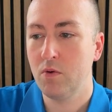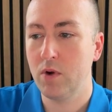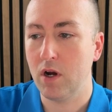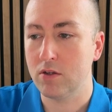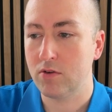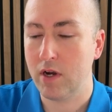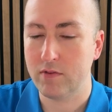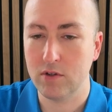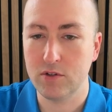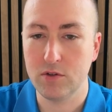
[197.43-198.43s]
we also have
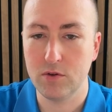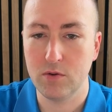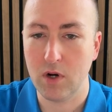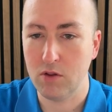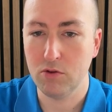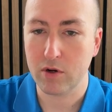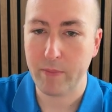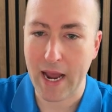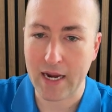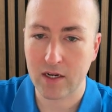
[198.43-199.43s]
to do a look
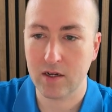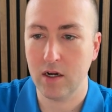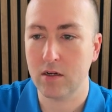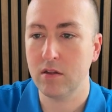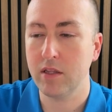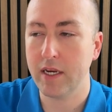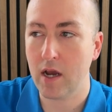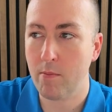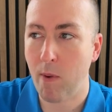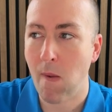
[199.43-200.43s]
back, a
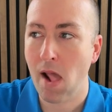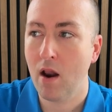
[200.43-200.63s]
cleanup.